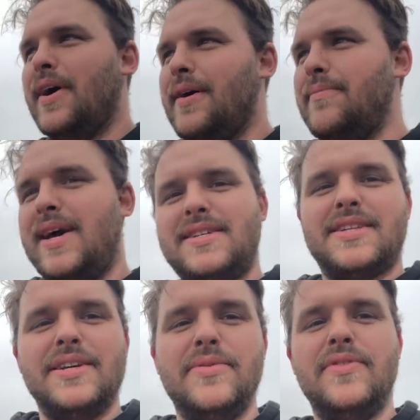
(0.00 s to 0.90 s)
But
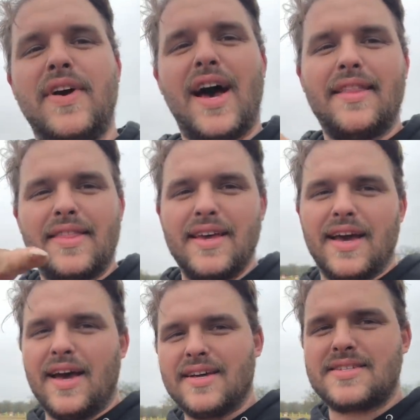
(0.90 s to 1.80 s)
basically, we've got
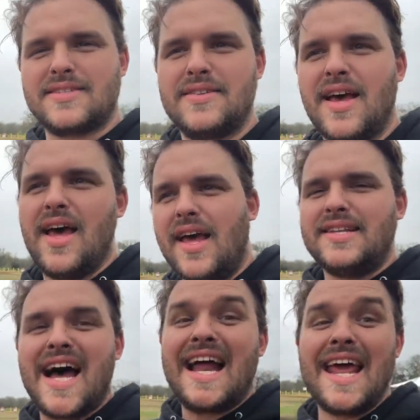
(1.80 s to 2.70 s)
the uh,
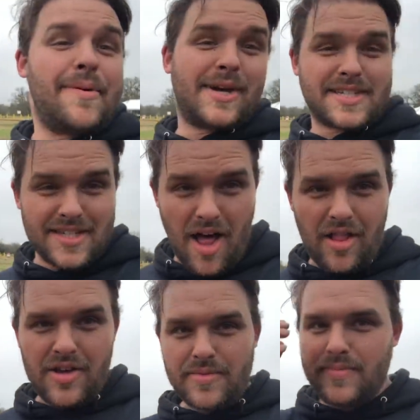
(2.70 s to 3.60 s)
dynamic
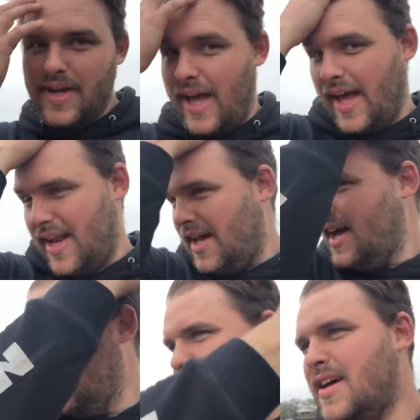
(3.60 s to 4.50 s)
slalom, and
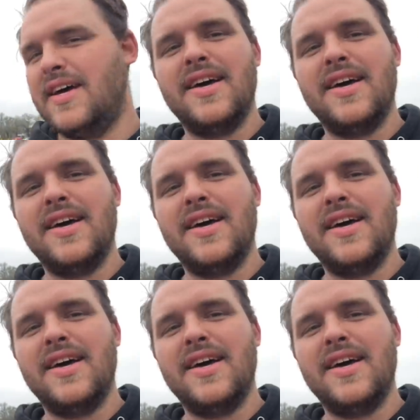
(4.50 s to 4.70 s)
uh,